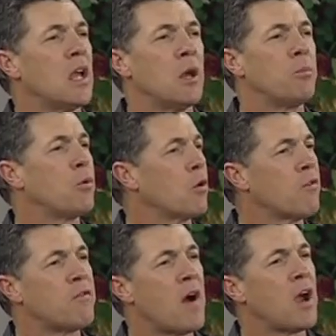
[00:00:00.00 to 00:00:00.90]
and
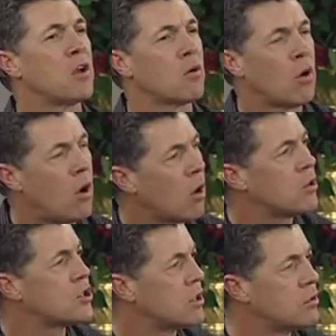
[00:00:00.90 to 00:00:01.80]
purify your
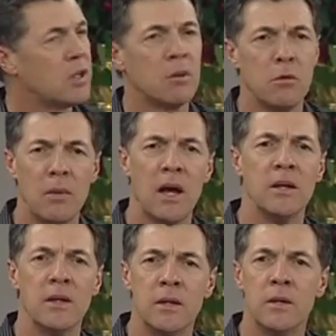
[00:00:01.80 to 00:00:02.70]
hearts, you double
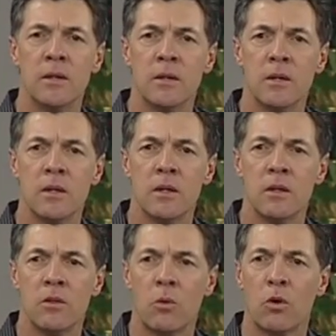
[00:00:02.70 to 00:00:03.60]
minded.
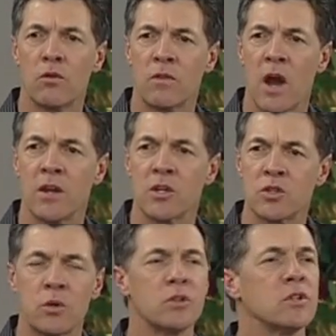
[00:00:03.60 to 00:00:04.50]
The Word of God
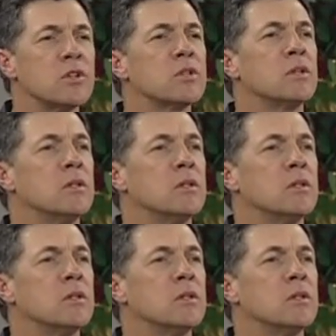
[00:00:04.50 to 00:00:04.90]
exhorts us.